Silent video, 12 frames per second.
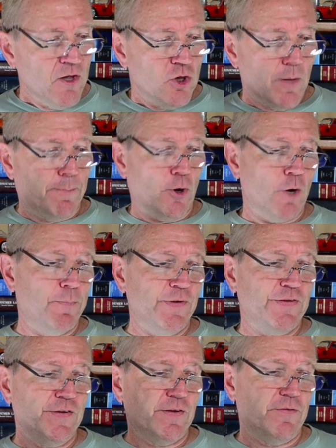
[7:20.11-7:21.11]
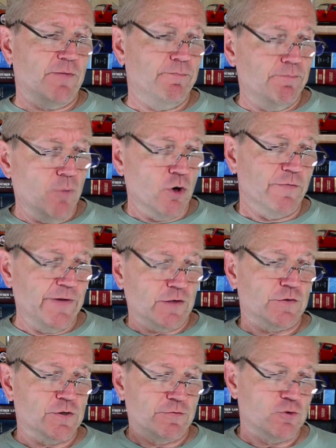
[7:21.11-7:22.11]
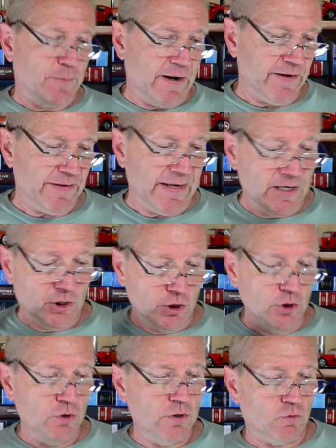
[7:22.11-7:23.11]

The purposes of the Motor Vehicle Service Repair Act include